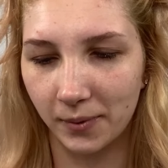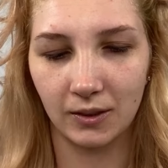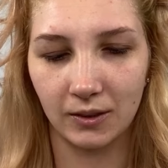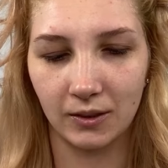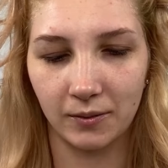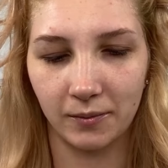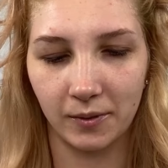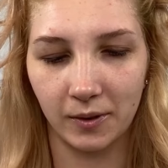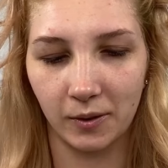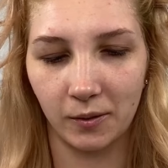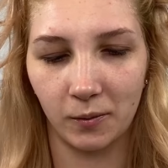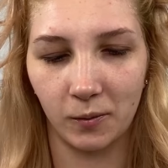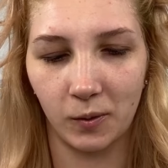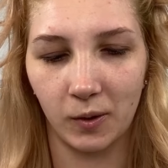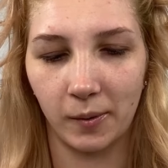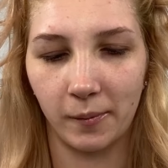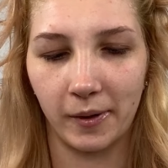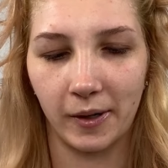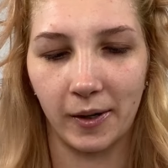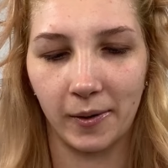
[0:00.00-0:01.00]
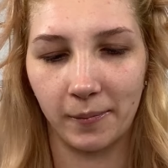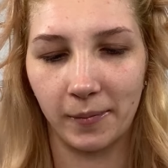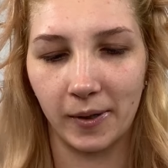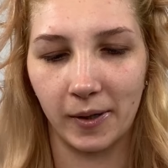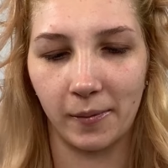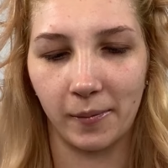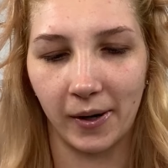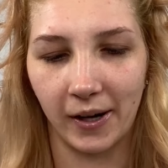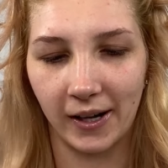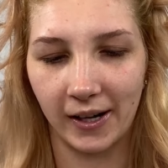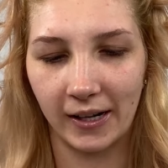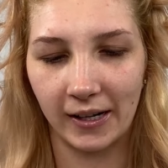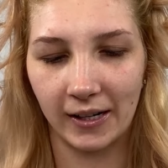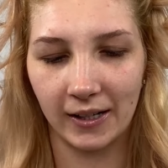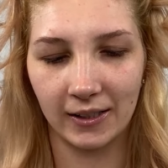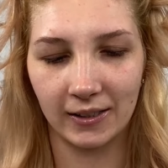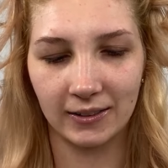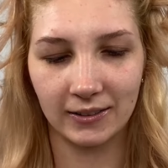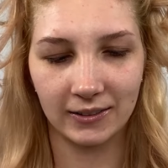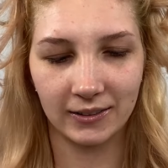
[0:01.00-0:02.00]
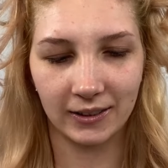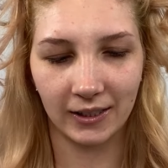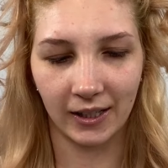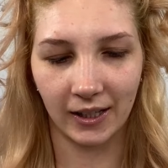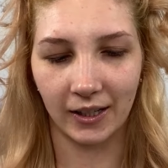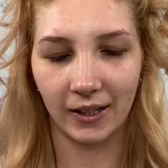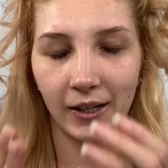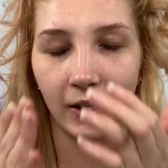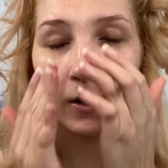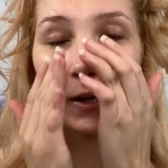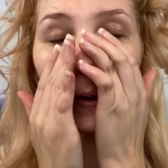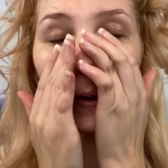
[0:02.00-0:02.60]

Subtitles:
I'm gonna warm it up in my hands and